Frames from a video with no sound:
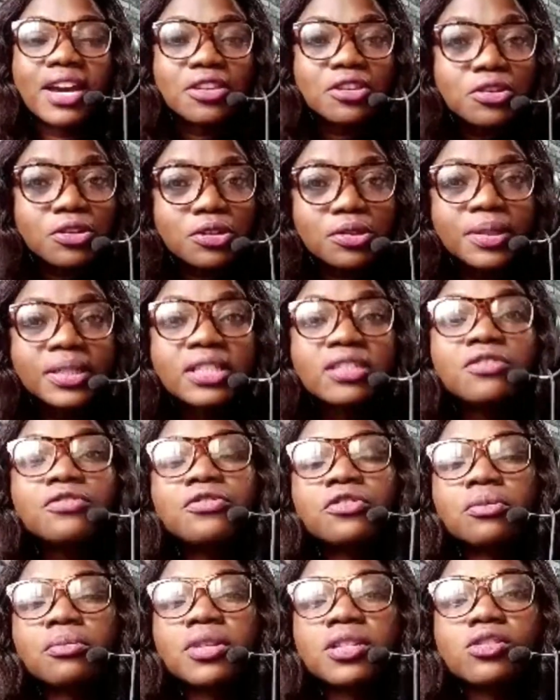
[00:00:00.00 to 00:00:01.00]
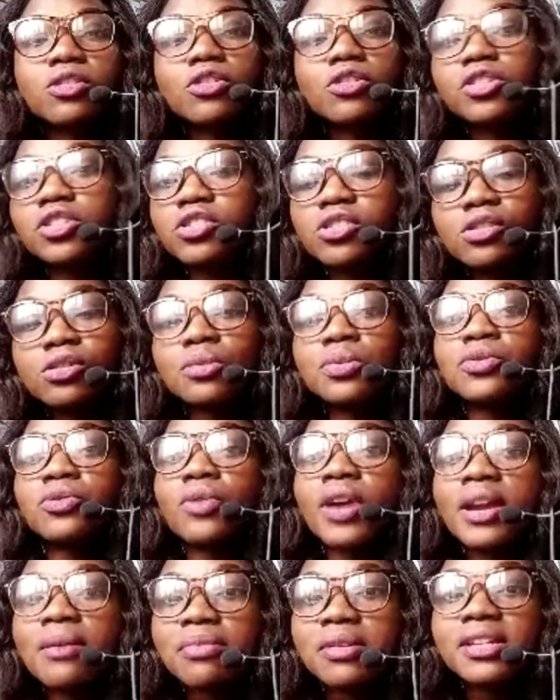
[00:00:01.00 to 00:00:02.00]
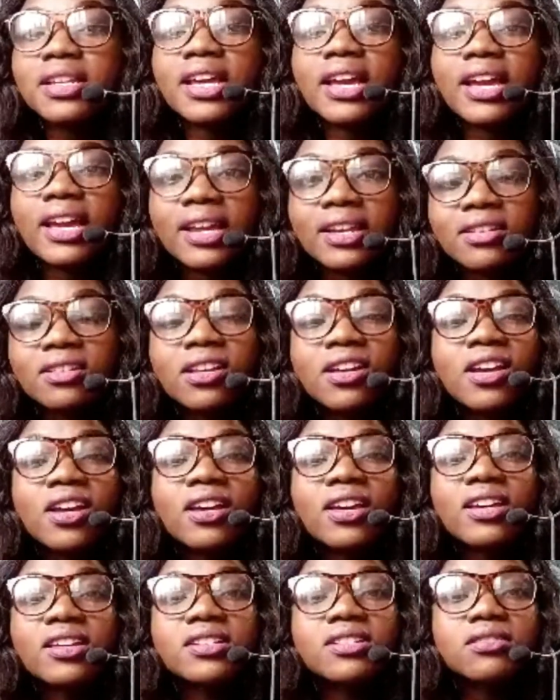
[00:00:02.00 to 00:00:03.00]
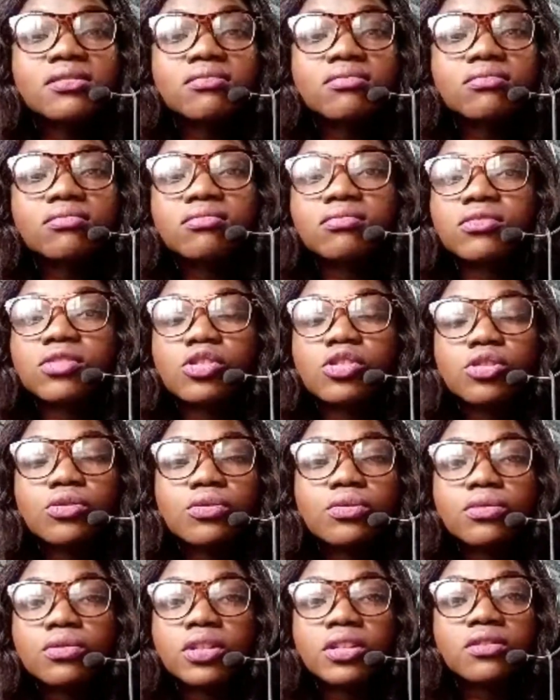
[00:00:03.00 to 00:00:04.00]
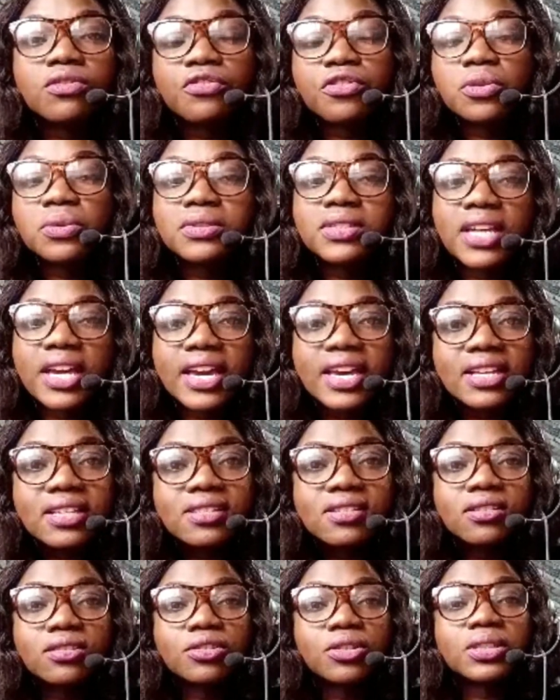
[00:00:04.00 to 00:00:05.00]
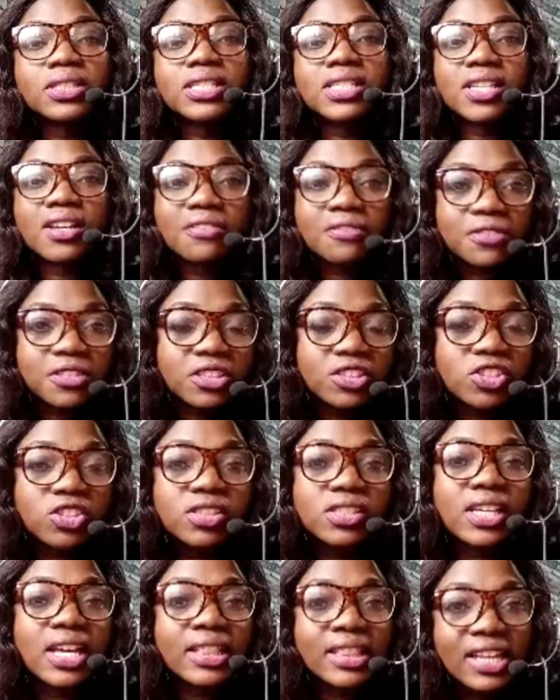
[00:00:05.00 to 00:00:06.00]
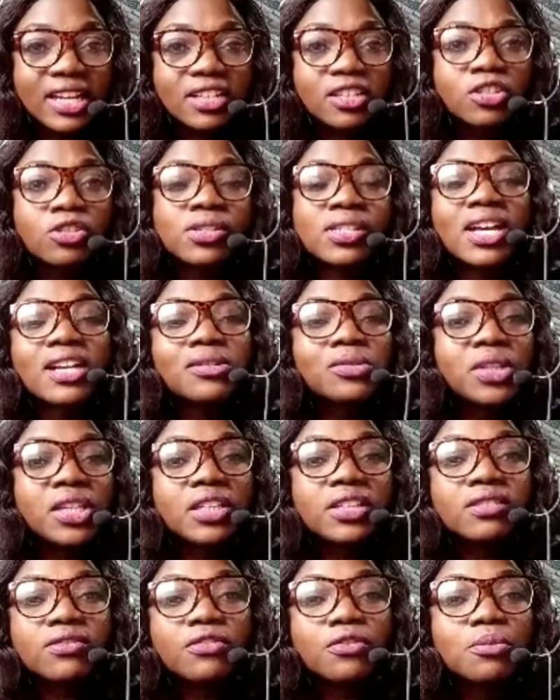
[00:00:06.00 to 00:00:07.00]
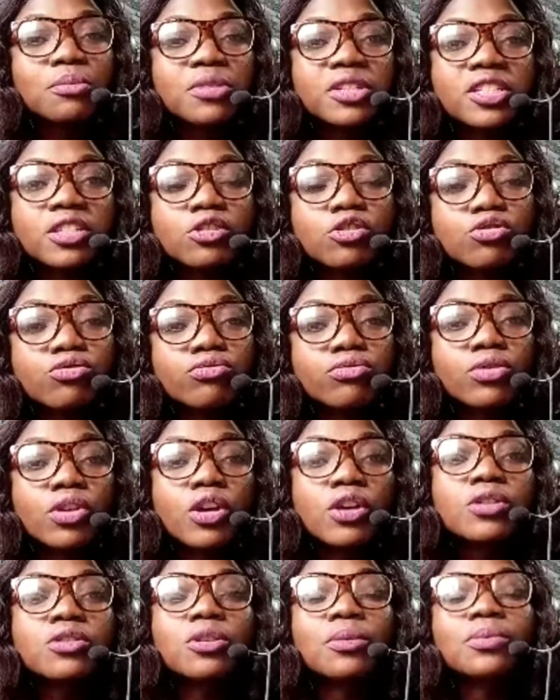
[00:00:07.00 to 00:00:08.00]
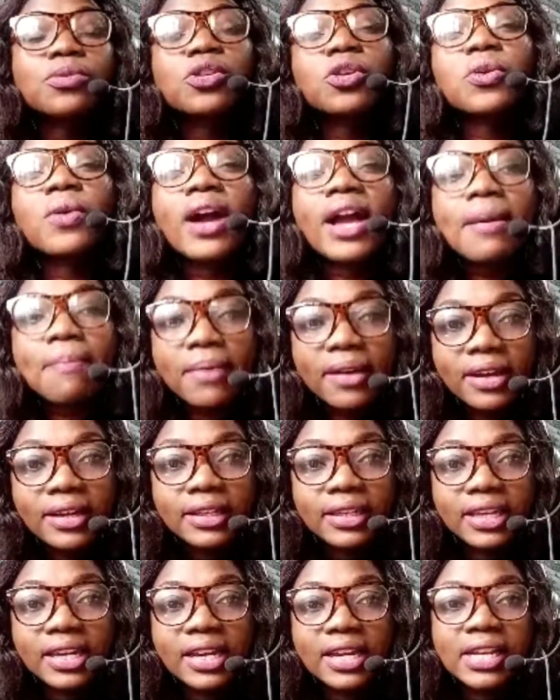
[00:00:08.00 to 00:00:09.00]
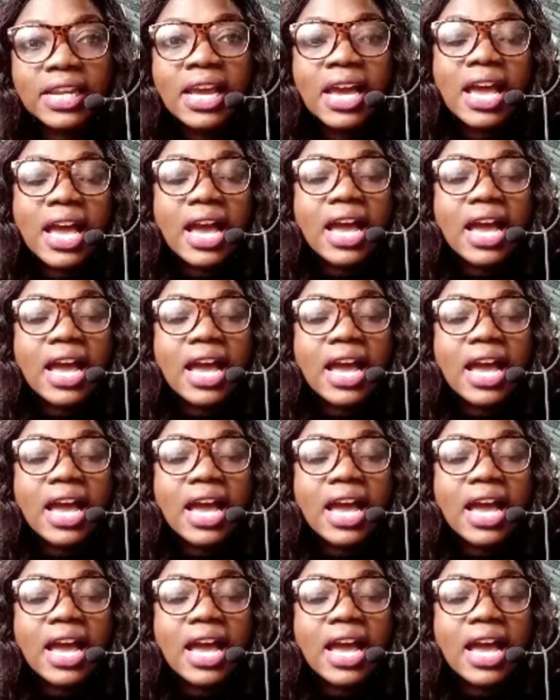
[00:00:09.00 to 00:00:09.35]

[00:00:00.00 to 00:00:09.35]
Are you earning from it? Or you're just subscribing and in few days your data finishes and then you start looking for money to subscribe again?